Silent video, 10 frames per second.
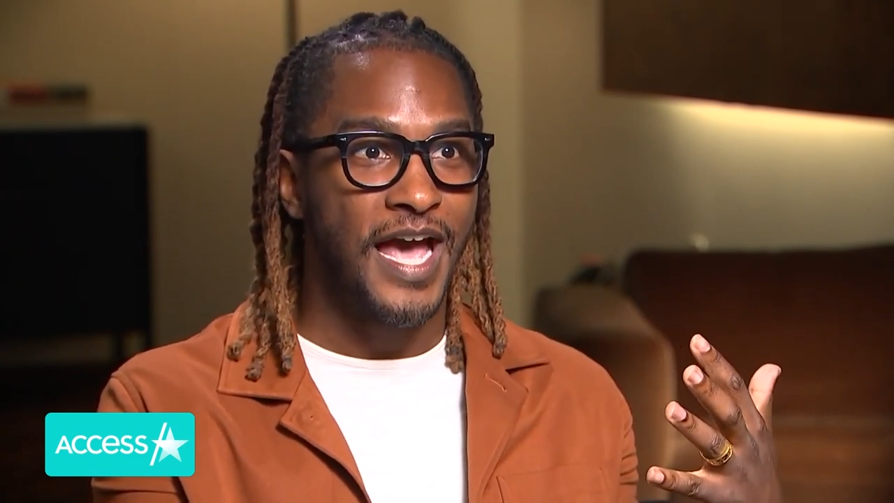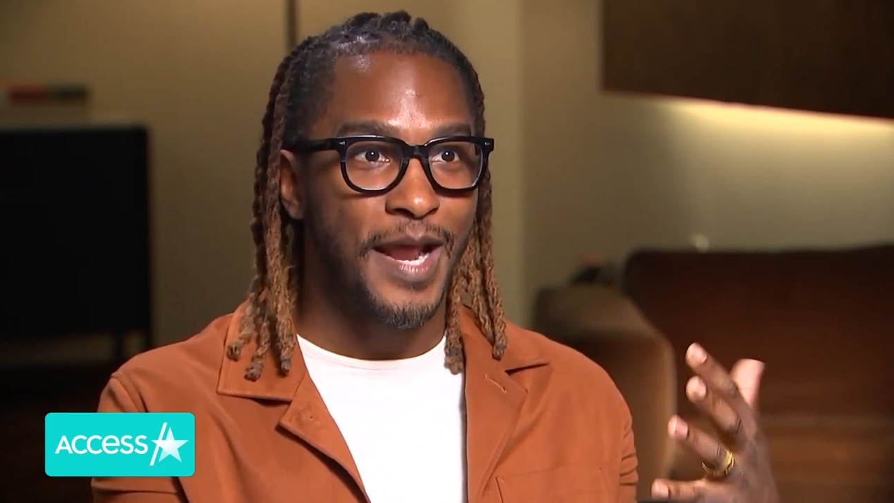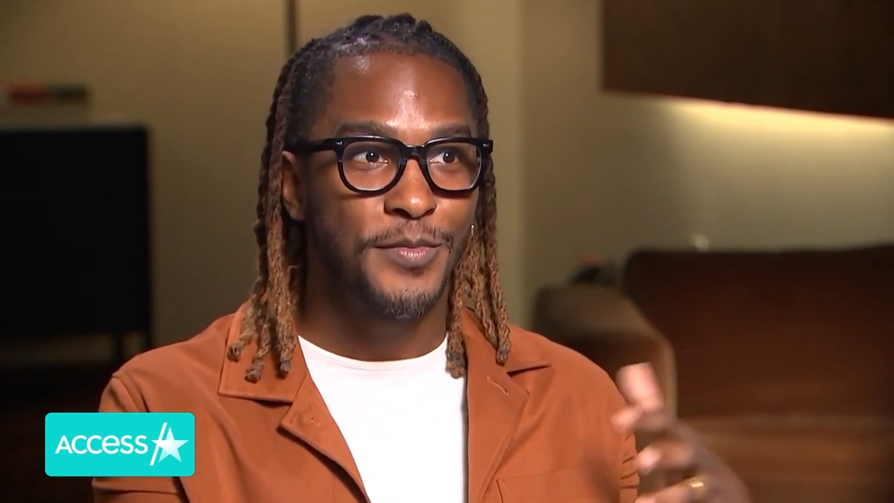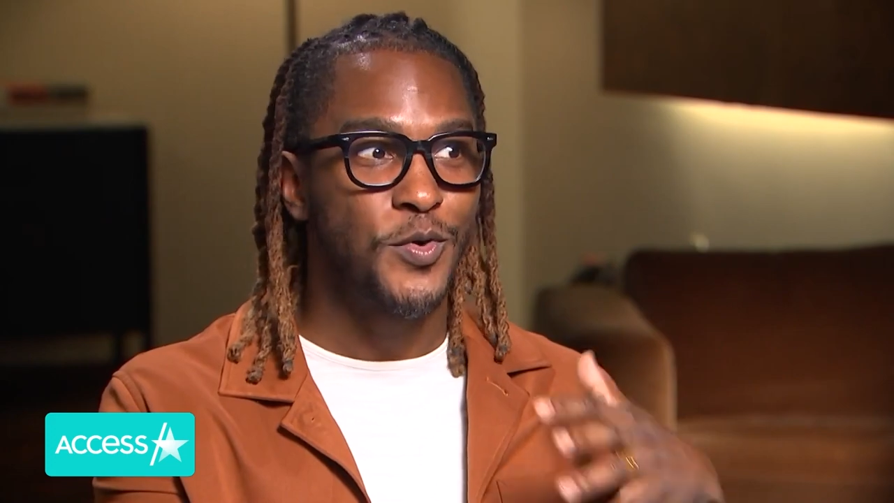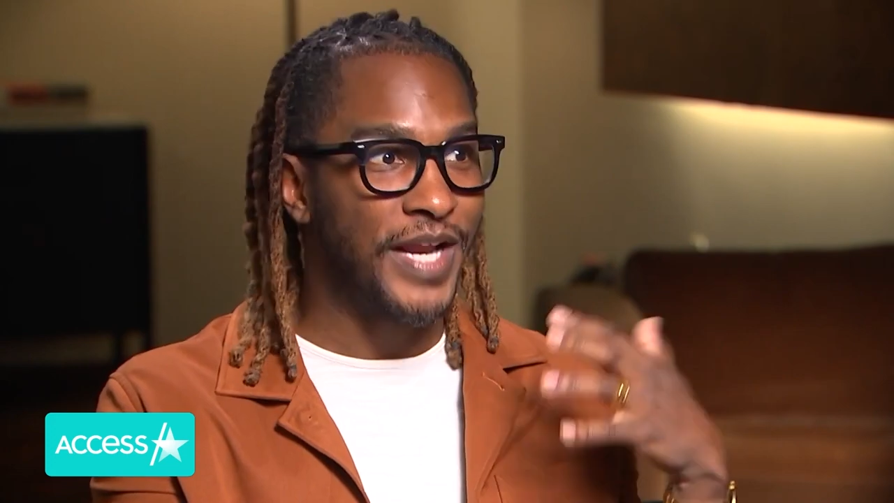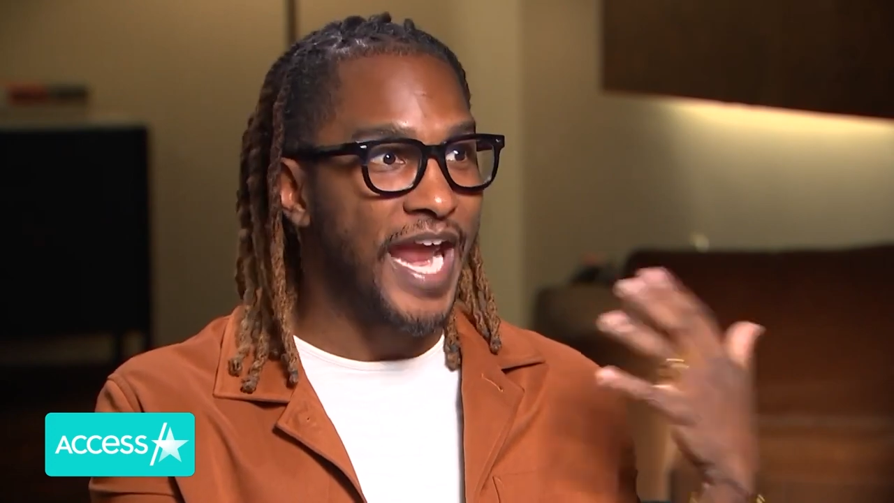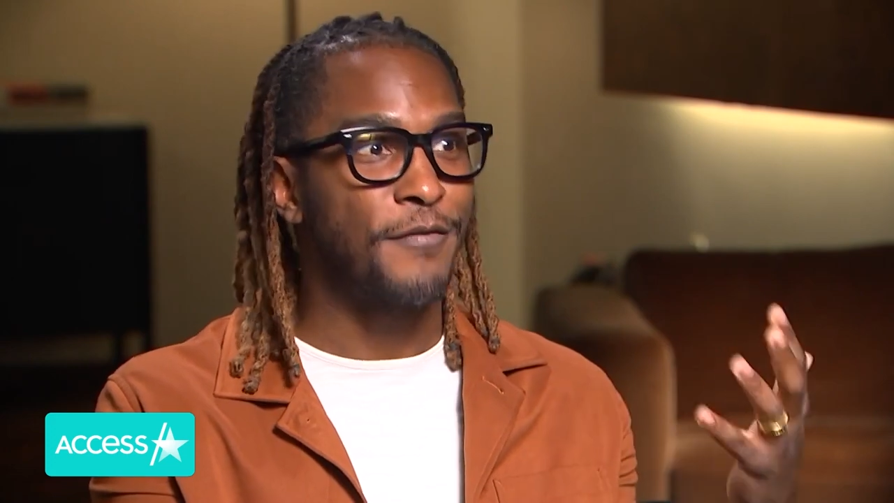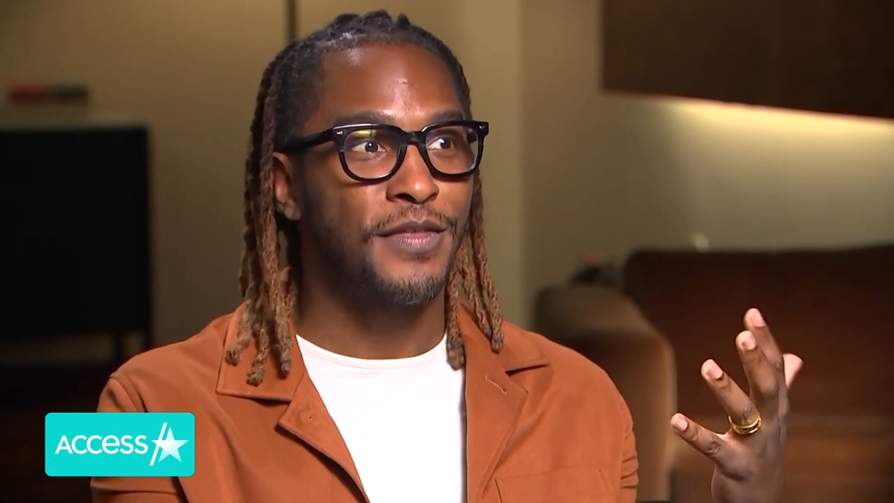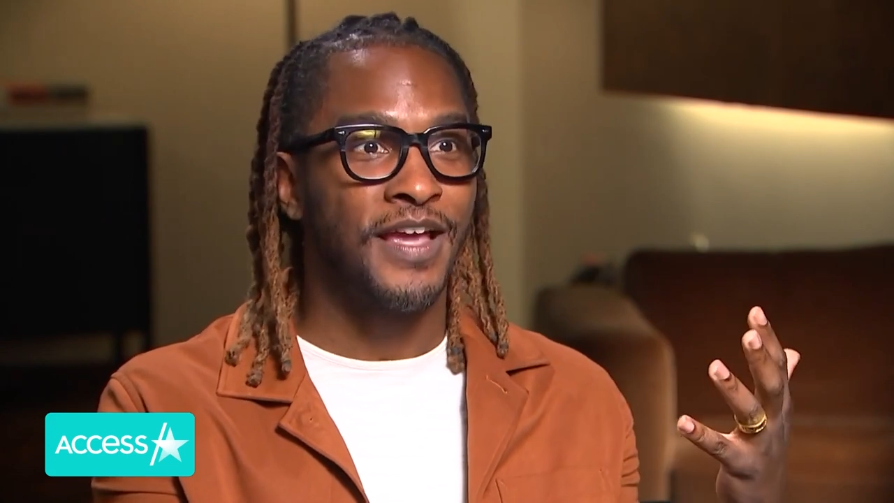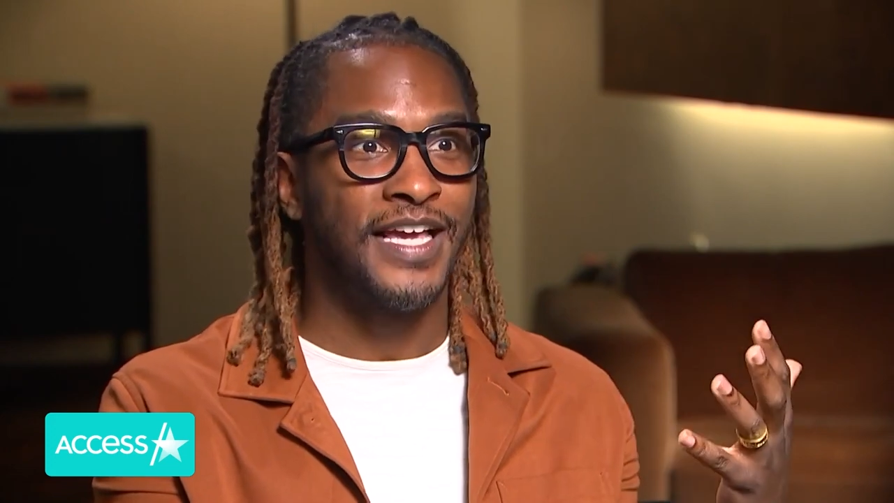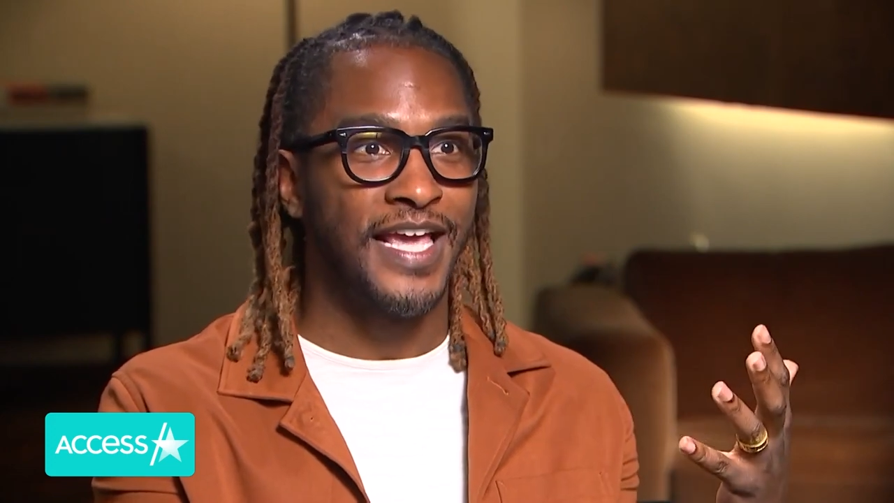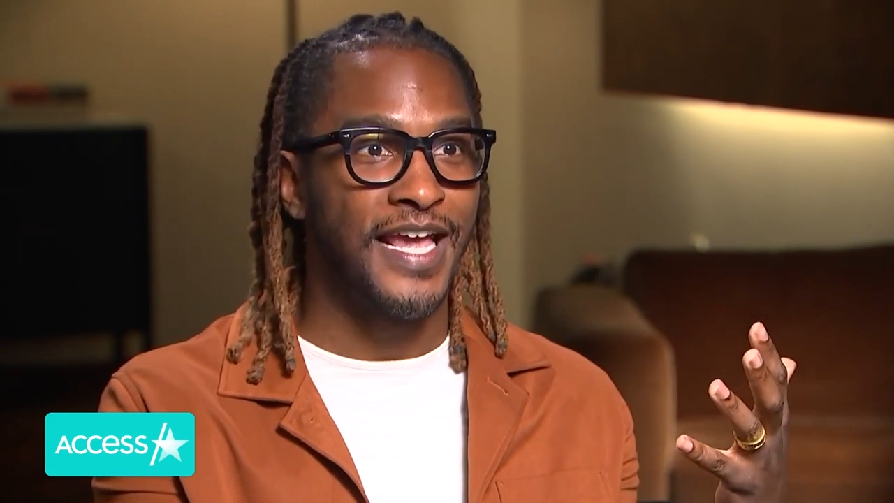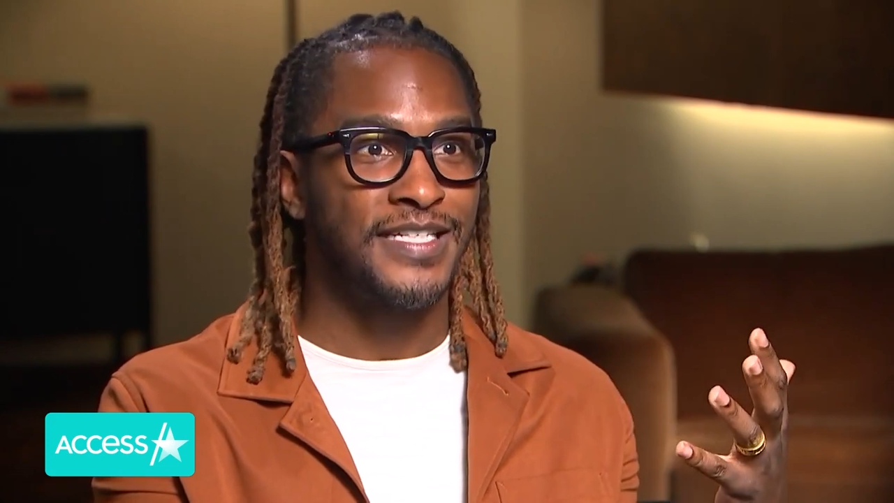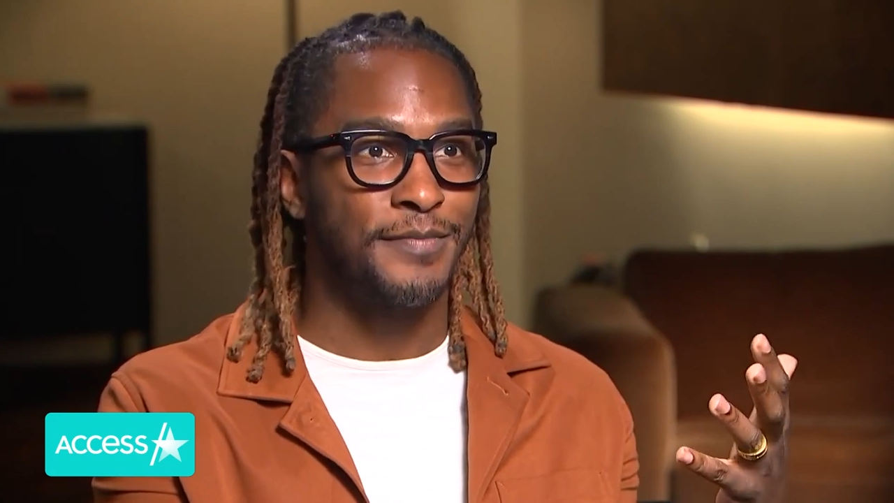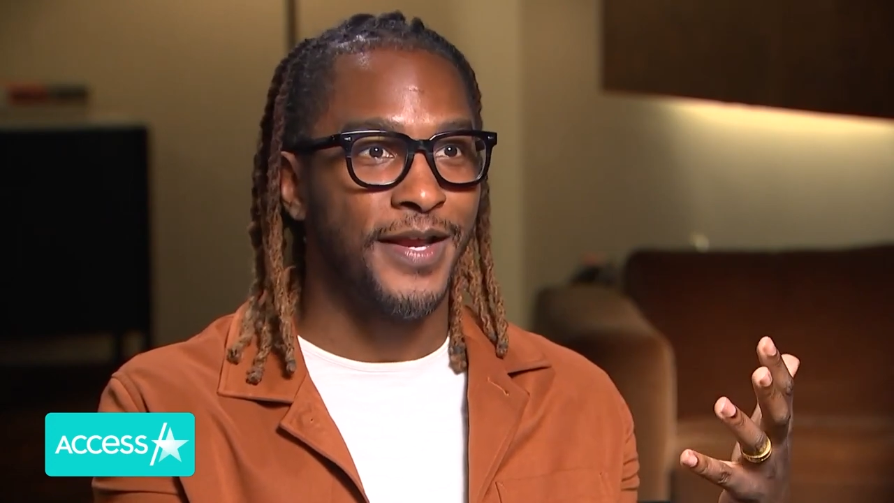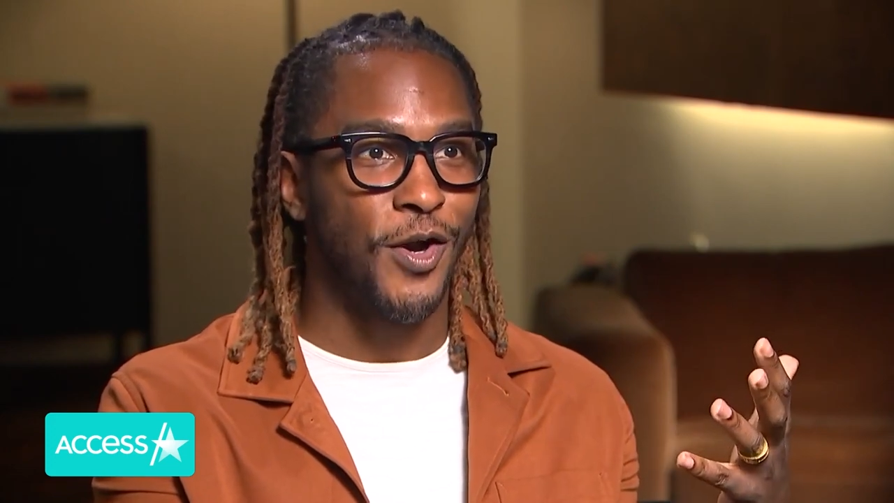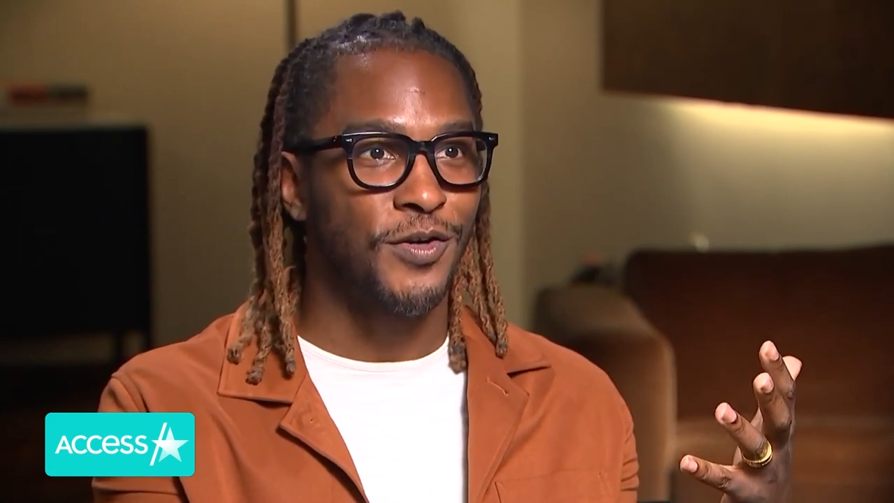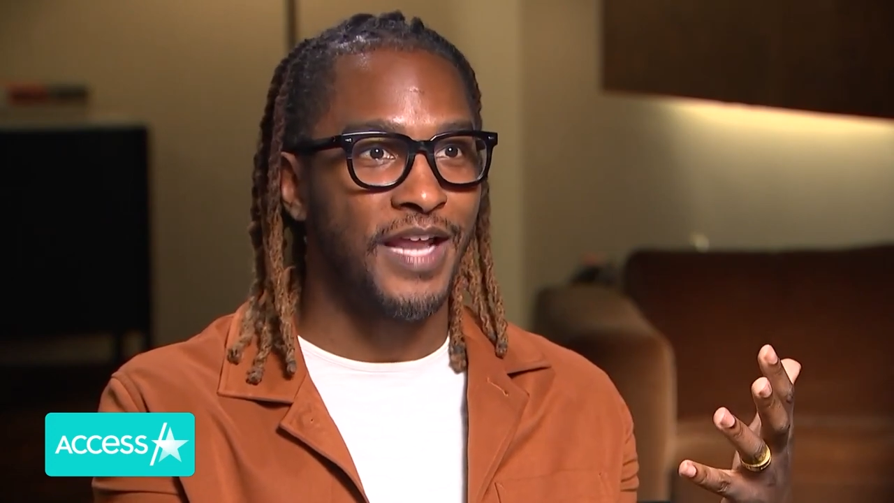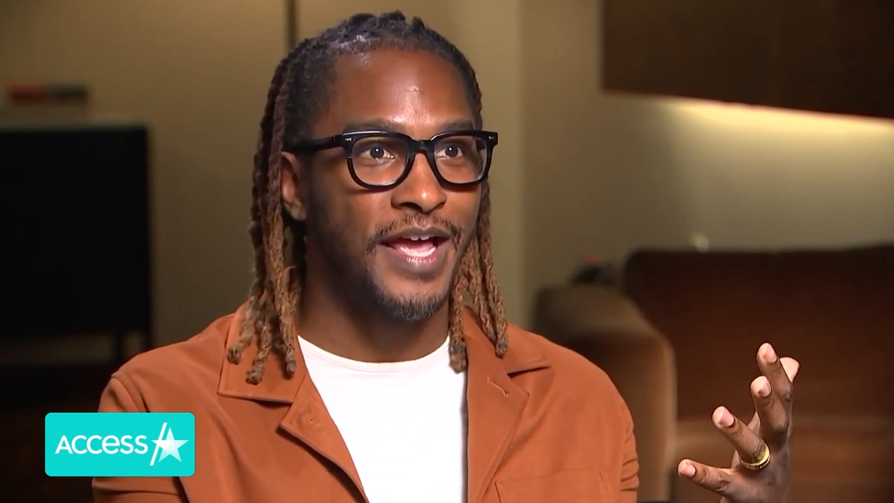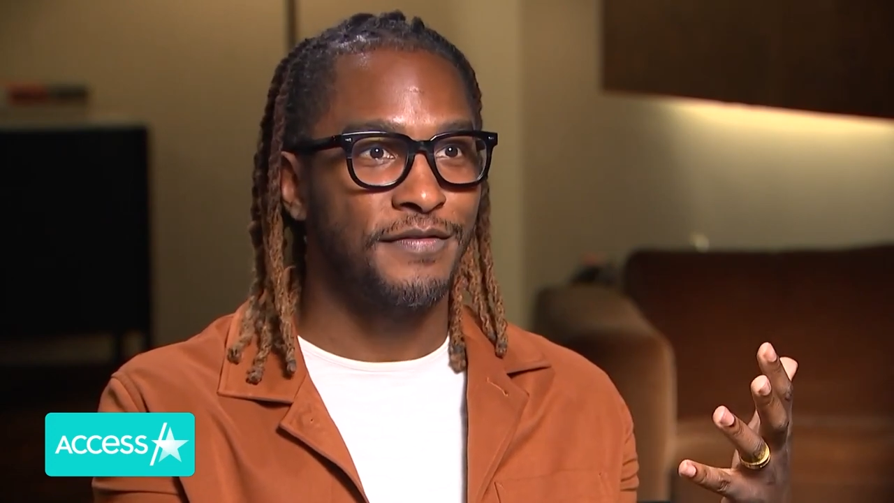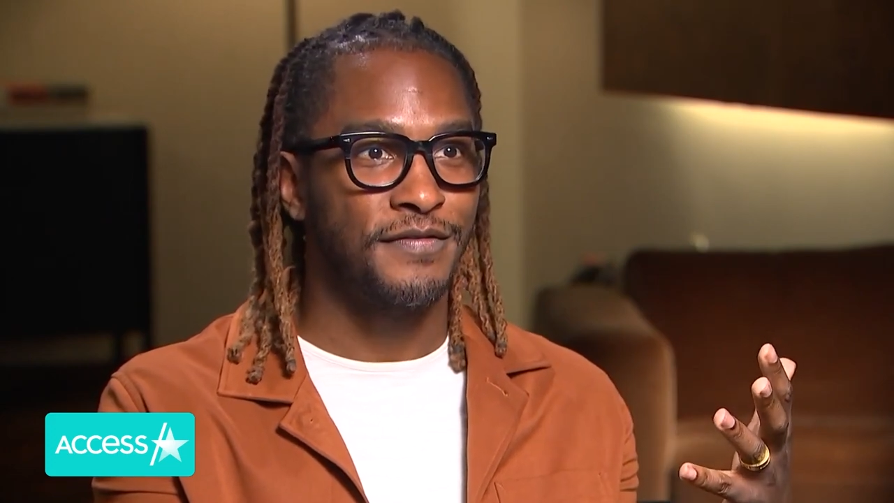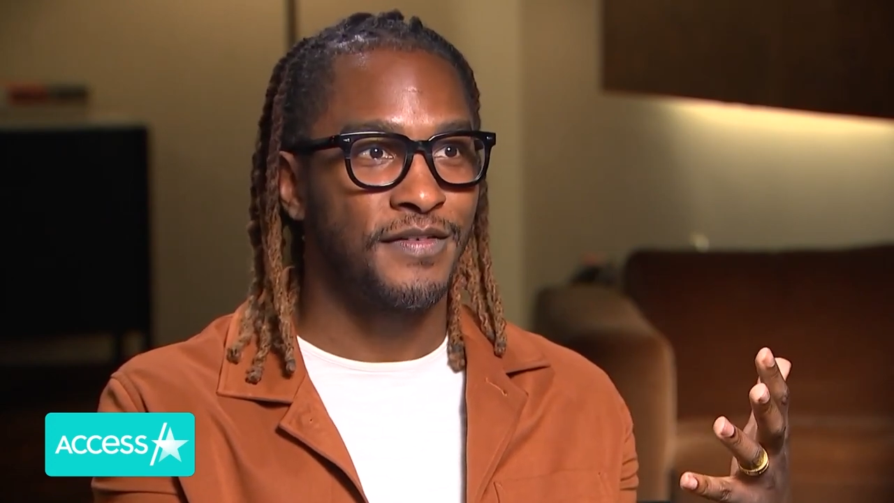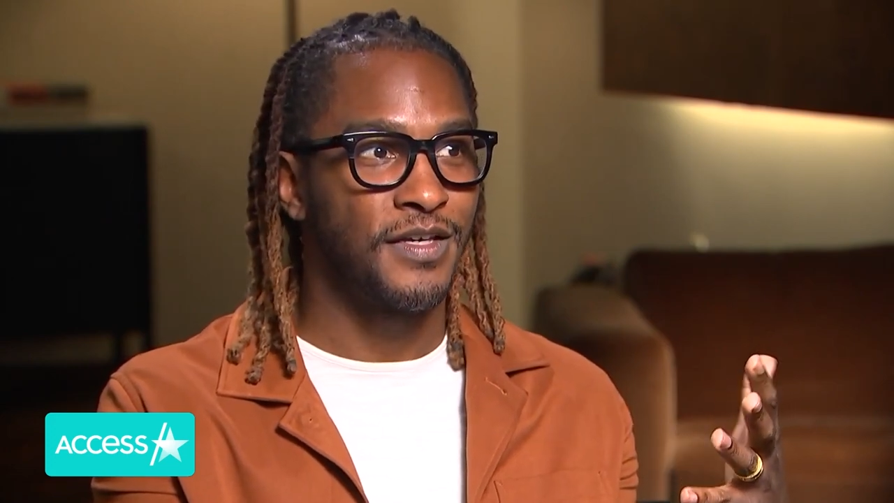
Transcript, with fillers: and I'm doing everything I can to make her life